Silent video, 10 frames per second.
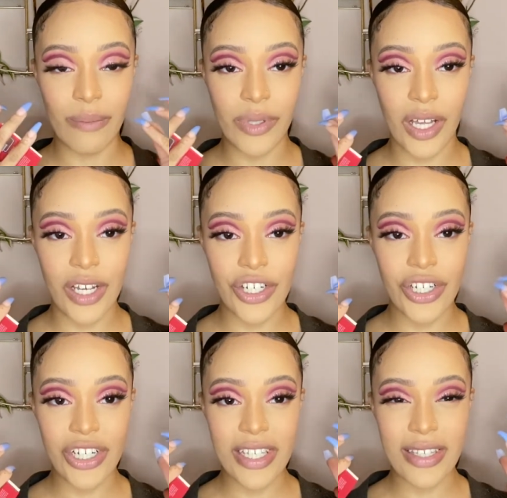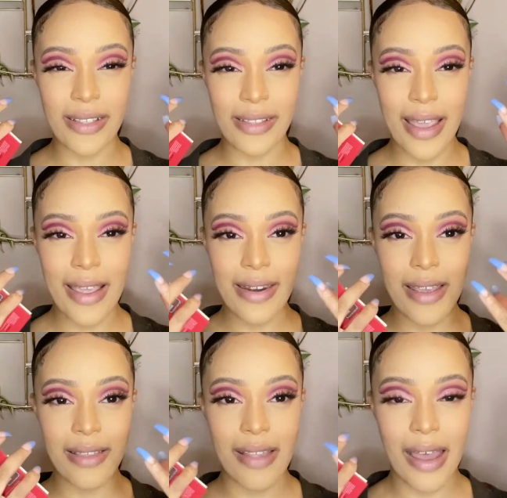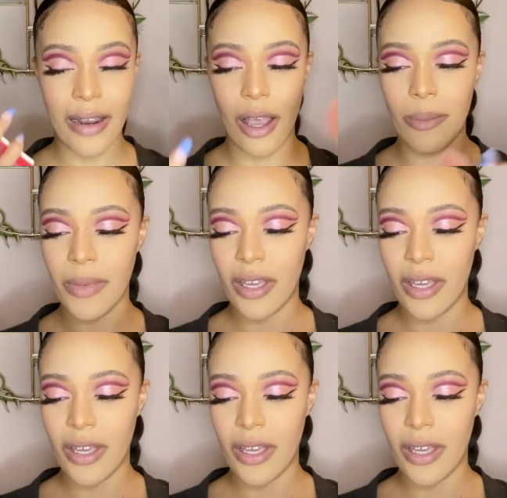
blush just lightening that up.